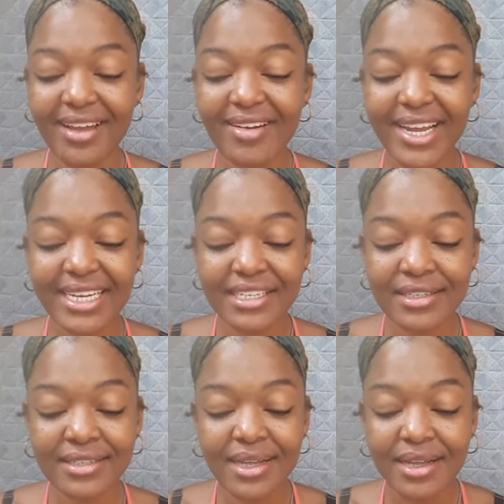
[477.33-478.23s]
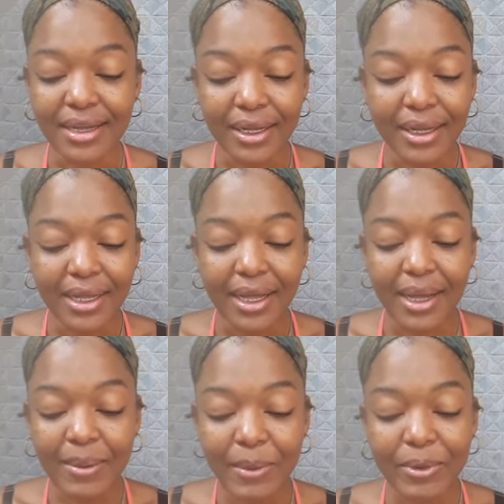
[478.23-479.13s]
right this is the
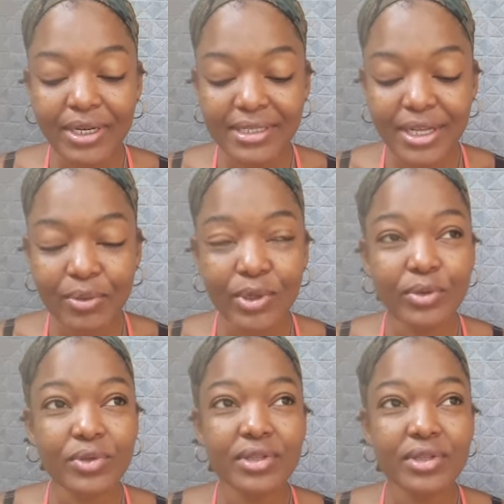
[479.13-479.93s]
um, a person that will